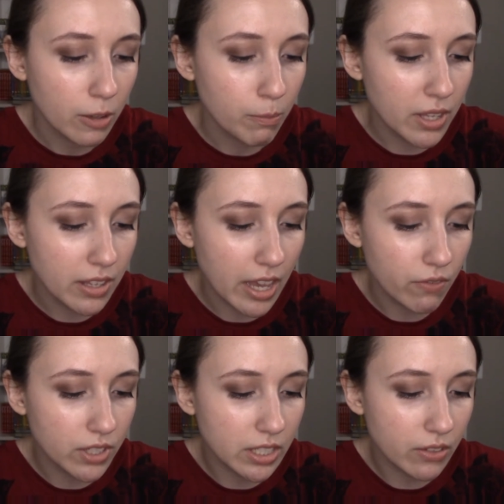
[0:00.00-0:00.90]
Meet
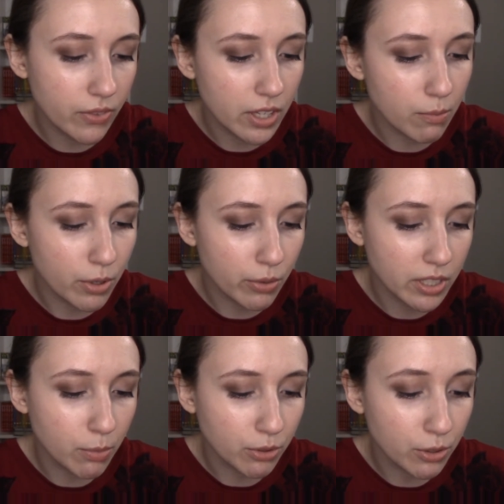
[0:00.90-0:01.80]
KVD Vegan
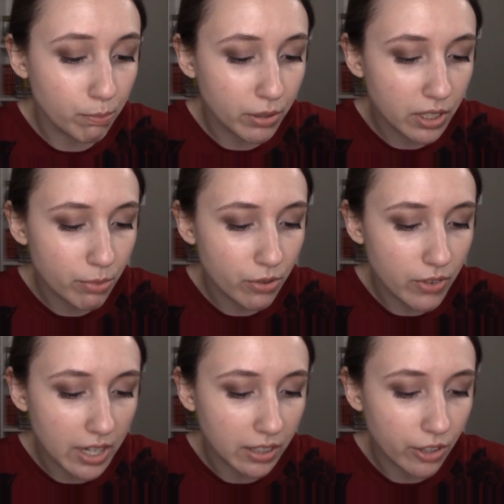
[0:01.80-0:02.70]
Beauty's most bulletproof
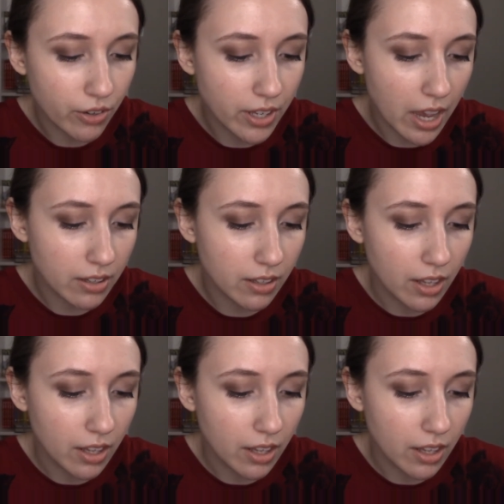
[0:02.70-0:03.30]
eyeliner yet.